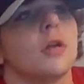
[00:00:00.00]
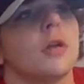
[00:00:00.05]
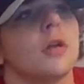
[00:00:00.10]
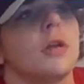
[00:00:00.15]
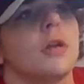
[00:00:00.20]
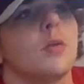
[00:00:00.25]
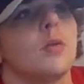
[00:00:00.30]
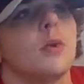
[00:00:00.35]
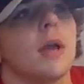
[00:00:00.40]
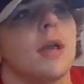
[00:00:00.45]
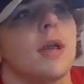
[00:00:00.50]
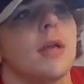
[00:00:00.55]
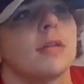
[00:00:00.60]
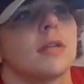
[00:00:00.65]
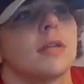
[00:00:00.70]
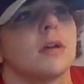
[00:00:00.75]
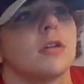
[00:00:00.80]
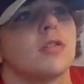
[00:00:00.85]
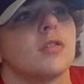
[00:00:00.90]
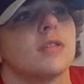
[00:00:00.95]
He
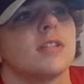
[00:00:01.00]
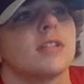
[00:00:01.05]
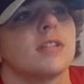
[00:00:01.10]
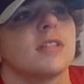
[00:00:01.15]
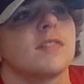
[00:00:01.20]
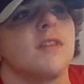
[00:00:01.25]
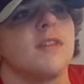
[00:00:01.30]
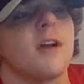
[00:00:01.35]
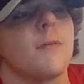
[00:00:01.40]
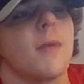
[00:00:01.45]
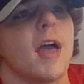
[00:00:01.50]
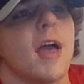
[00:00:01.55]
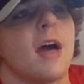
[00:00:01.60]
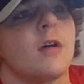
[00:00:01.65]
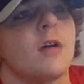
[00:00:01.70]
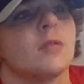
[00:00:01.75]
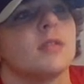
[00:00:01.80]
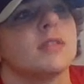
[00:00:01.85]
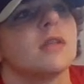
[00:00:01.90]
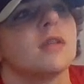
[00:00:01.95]
weighs 165
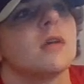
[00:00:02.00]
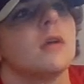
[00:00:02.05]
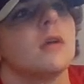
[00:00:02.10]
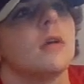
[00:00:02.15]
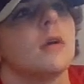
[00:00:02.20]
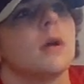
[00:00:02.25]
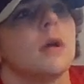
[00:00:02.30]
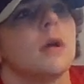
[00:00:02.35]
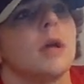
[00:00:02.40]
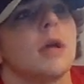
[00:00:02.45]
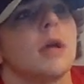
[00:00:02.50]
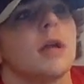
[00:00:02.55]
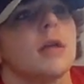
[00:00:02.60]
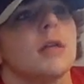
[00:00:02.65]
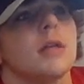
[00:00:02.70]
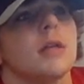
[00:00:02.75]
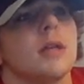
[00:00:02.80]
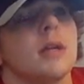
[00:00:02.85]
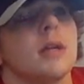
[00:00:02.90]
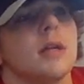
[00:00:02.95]
pounds,
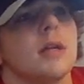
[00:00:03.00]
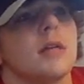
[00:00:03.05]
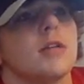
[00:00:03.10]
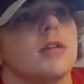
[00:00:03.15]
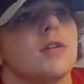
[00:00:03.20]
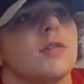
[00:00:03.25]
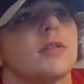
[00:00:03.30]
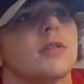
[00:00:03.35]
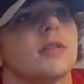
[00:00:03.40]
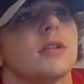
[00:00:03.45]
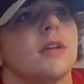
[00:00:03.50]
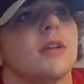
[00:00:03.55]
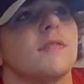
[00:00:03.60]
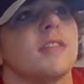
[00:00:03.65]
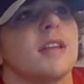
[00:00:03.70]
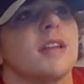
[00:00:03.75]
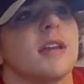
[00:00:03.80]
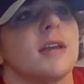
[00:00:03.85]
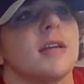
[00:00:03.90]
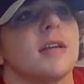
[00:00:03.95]
and he shoots
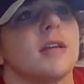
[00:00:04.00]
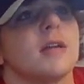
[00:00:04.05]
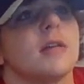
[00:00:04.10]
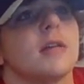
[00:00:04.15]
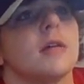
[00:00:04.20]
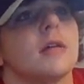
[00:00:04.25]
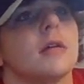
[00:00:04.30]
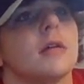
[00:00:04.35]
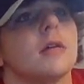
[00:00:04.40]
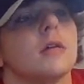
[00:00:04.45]
left-handed.